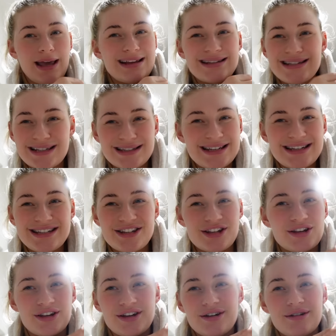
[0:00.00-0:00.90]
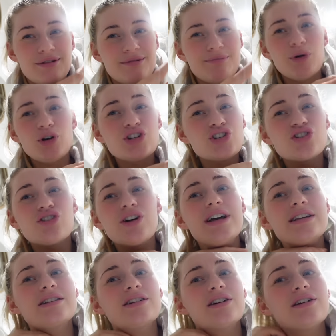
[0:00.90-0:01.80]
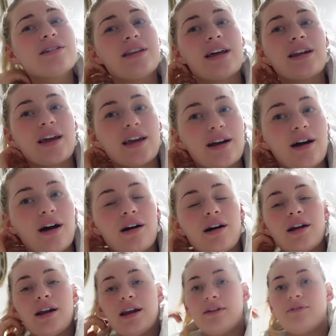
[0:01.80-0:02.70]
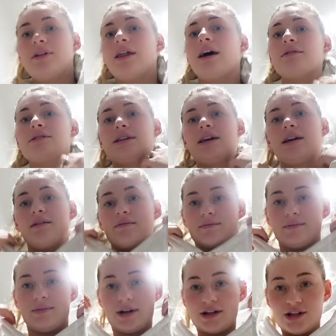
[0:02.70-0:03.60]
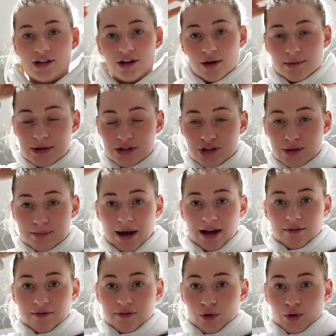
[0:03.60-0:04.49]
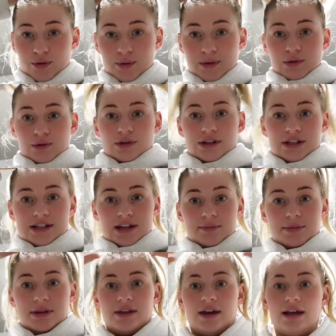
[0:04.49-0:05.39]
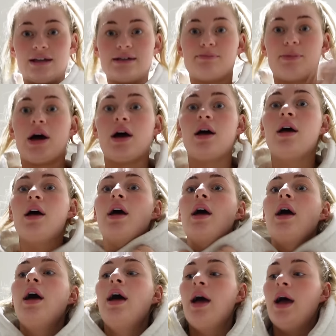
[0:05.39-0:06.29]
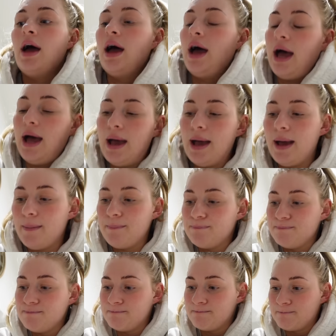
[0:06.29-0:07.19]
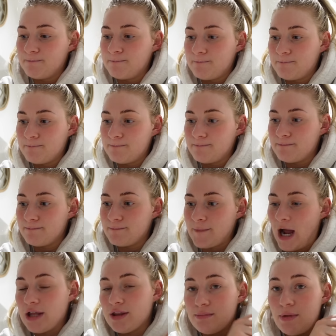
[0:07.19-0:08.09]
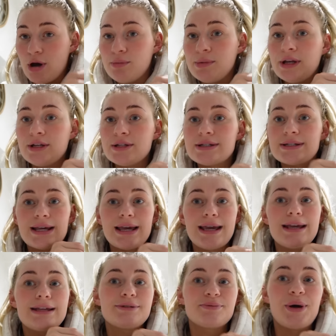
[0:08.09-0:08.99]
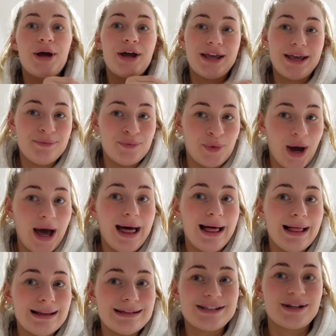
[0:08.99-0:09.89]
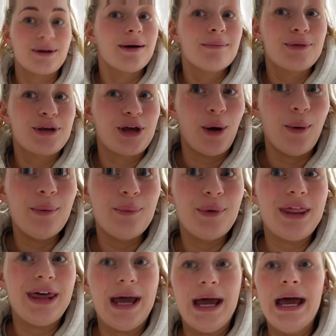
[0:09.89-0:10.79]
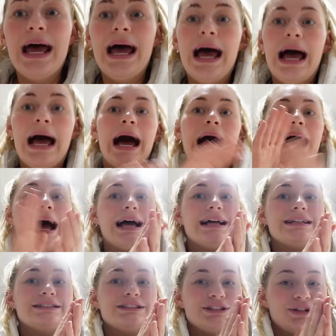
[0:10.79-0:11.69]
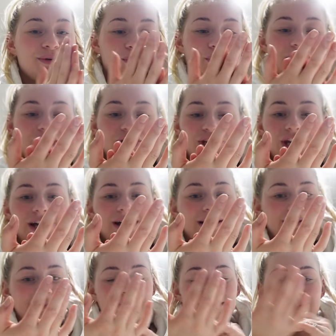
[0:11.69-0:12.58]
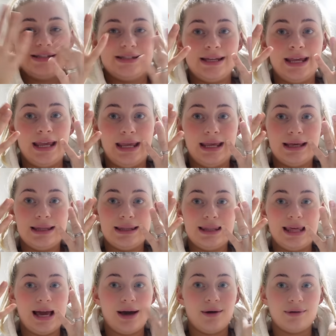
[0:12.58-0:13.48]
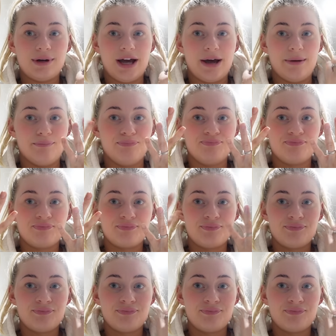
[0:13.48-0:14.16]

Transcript: get addicted to the moisturizer and then like can't kind of live without it. I don't know, I'm literally back and forth with all these type of things, but at the moment it is working well, so I'm going with it and we shall see the outcome.